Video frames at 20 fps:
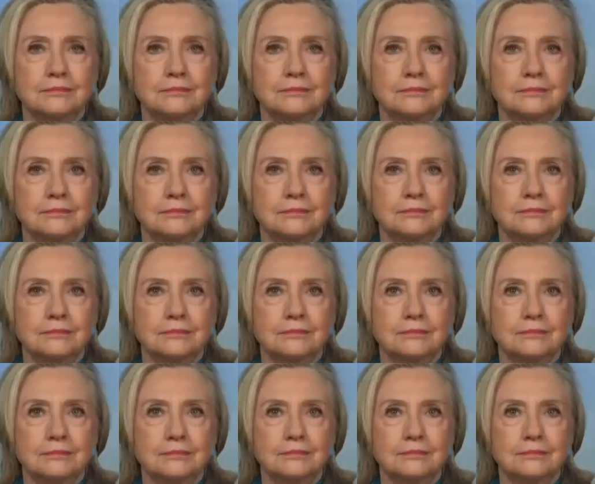
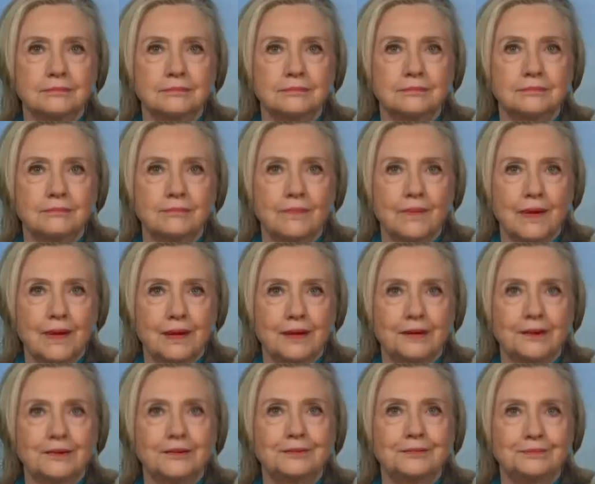
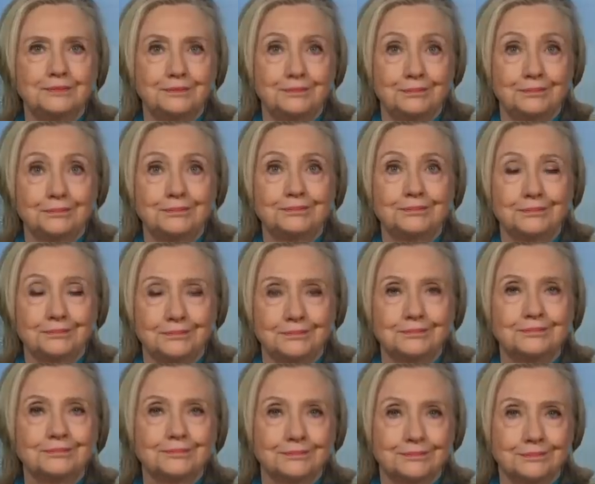
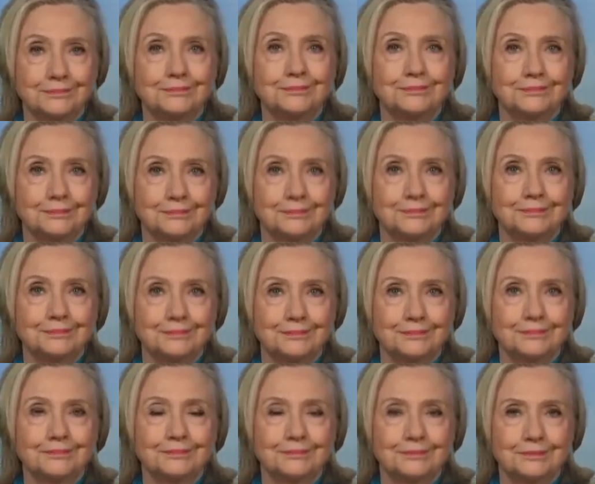
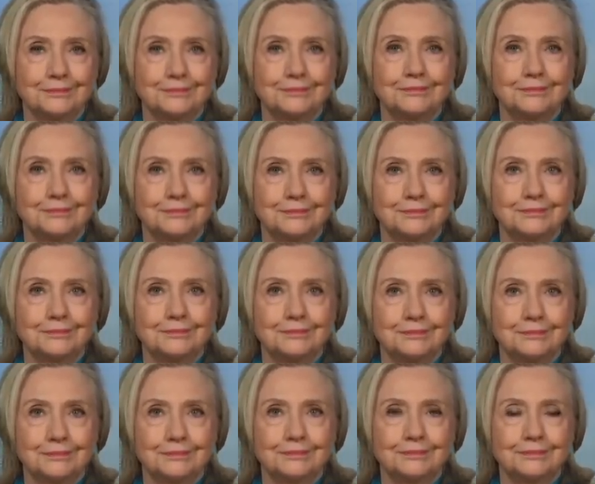
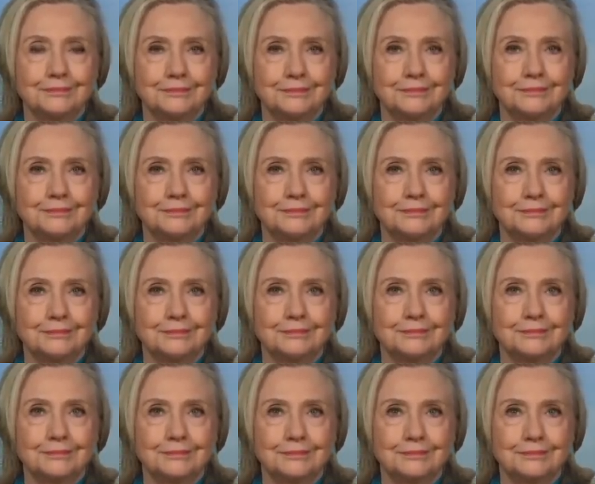
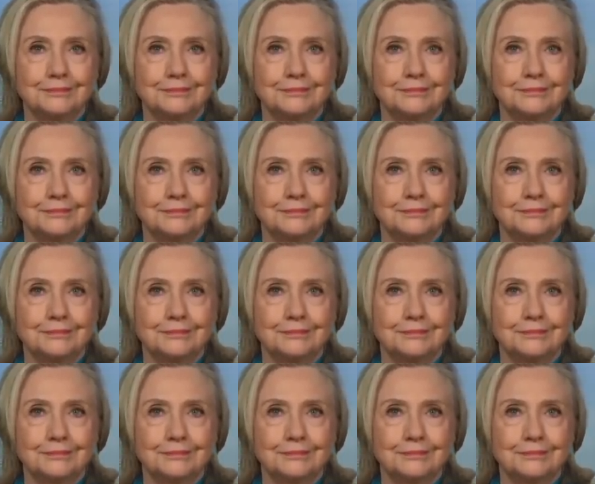No words are spoken by the person on screen.